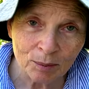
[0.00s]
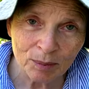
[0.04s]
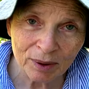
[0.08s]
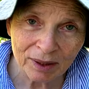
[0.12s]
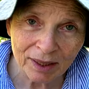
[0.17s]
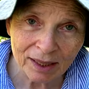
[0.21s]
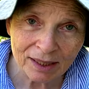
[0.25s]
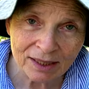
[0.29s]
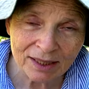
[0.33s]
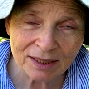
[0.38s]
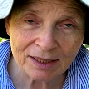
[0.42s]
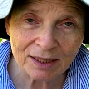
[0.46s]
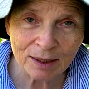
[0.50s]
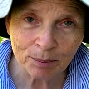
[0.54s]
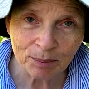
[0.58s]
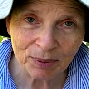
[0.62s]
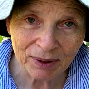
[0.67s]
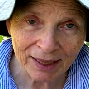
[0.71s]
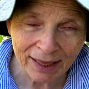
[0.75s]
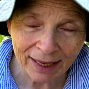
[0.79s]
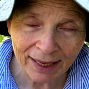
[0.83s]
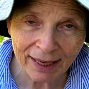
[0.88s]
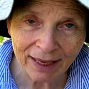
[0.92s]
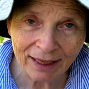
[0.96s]
Plus, the
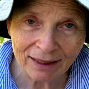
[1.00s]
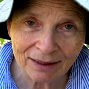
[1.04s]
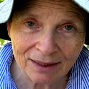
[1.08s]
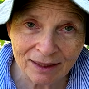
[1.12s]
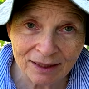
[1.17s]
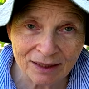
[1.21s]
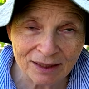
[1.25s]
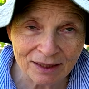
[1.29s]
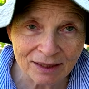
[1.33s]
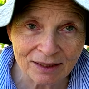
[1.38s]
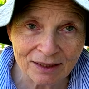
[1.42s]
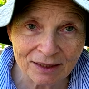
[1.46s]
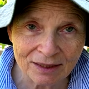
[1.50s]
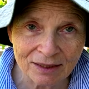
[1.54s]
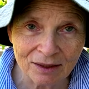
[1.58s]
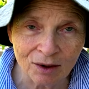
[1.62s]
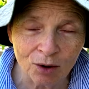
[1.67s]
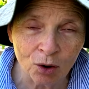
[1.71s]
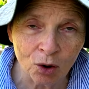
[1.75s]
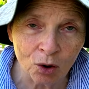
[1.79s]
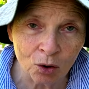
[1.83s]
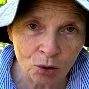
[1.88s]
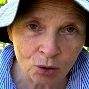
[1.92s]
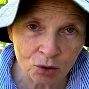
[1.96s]
plant is
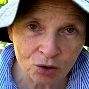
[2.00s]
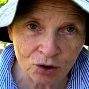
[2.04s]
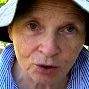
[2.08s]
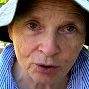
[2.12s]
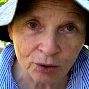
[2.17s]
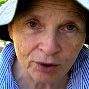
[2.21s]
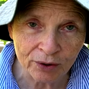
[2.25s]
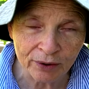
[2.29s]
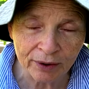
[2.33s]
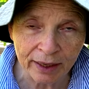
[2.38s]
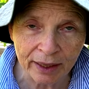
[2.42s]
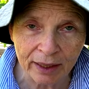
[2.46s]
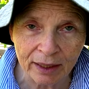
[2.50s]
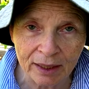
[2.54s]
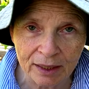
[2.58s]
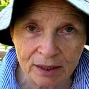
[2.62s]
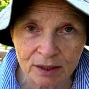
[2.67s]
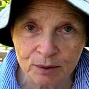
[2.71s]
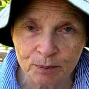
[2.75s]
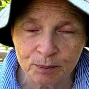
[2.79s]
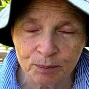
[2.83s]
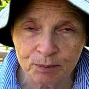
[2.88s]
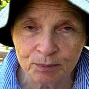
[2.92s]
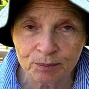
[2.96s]
older and
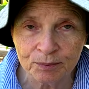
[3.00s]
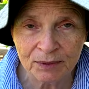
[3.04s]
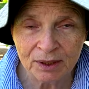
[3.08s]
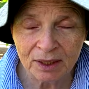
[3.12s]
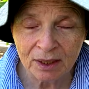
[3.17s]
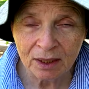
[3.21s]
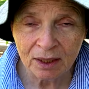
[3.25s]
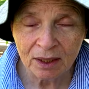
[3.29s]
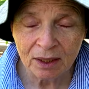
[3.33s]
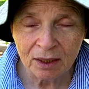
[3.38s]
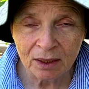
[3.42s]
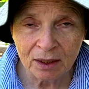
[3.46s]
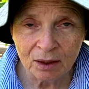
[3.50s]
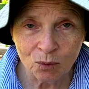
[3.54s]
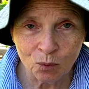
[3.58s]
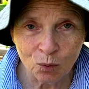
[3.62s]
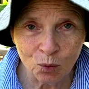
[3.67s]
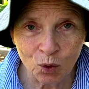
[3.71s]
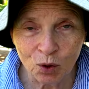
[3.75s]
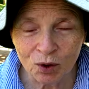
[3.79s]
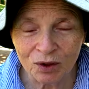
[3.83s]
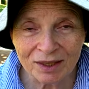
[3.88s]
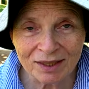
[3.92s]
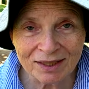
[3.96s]
it's
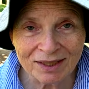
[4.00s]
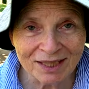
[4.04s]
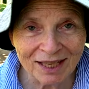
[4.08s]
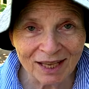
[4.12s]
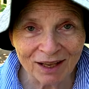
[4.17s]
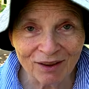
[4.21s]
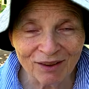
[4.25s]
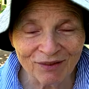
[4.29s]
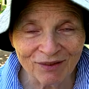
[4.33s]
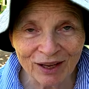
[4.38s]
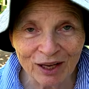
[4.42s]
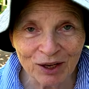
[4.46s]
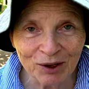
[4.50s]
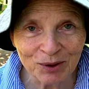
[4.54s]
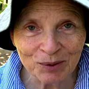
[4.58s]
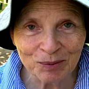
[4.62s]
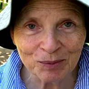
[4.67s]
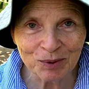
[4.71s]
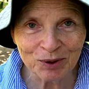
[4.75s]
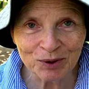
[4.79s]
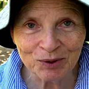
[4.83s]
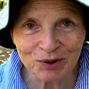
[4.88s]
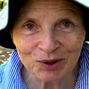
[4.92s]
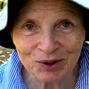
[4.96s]
worn itself
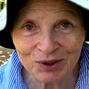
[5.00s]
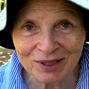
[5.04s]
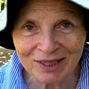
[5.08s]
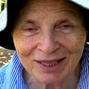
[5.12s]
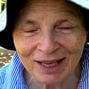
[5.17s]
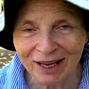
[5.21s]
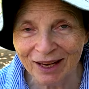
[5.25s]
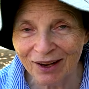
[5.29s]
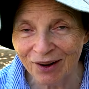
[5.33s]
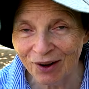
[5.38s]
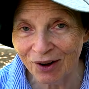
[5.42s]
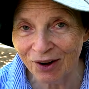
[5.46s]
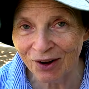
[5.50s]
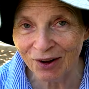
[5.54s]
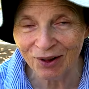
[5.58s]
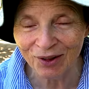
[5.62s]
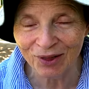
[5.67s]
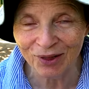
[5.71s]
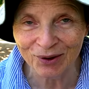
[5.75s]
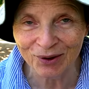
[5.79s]
out producing all